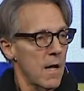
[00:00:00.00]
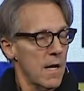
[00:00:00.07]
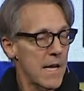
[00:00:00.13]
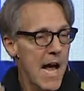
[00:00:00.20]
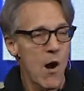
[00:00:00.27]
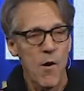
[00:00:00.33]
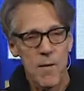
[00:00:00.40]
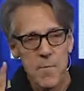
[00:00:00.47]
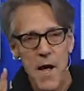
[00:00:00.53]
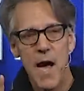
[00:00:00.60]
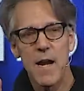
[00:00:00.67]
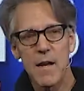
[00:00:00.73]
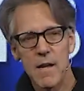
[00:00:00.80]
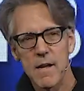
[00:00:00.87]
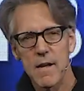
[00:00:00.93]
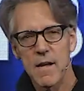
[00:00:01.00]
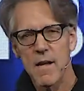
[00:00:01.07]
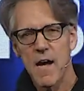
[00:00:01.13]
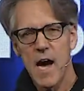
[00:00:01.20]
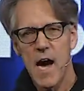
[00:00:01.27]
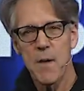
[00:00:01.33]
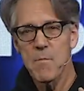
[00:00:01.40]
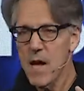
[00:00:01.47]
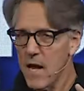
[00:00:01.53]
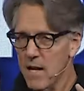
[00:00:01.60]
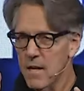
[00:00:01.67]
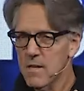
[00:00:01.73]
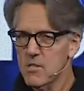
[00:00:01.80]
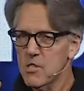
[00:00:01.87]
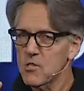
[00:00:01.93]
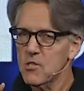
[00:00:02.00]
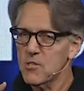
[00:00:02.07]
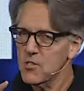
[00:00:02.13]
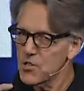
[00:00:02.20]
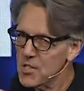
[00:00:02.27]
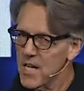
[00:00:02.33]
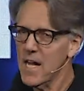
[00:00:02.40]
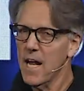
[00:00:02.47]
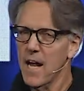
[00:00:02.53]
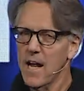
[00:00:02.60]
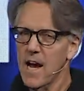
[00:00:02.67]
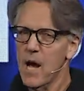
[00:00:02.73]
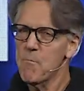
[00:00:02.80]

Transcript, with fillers: Now I'm not, I'm not just seeing,